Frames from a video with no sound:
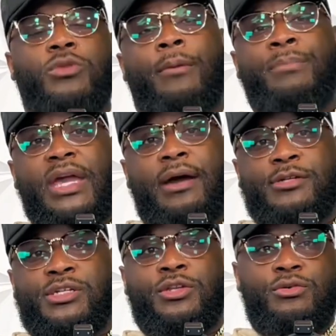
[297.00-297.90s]
be able
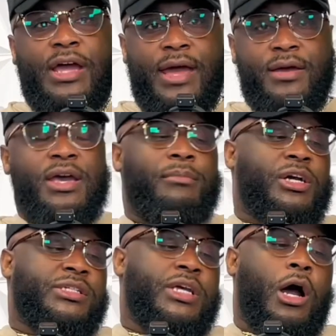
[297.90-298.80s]
to do that,
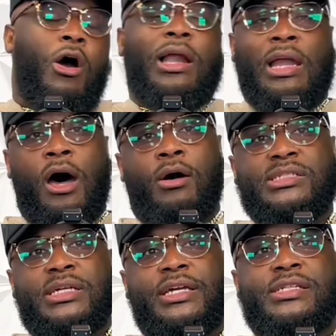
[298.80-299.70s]
because there are laws
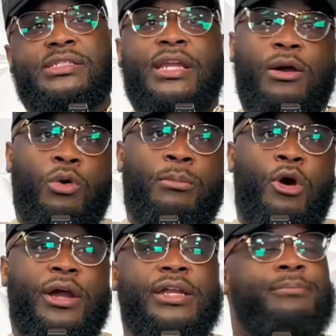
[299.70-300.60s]
against network
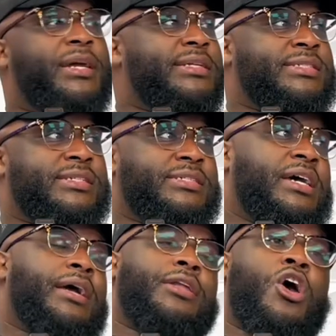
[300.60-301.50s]
marketing businesses.
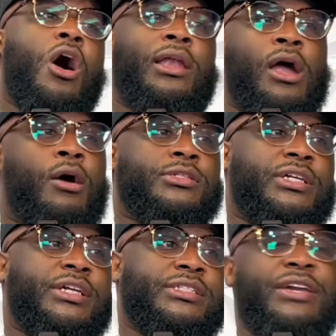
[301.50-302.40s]
There are laws
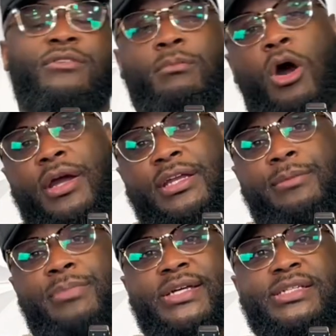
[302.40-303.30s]
against even marketing
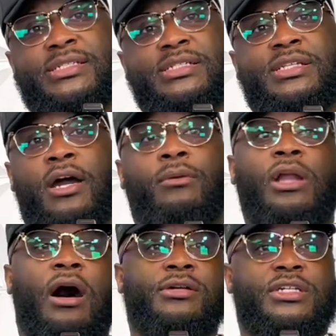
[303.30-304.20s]
businesses. There are laws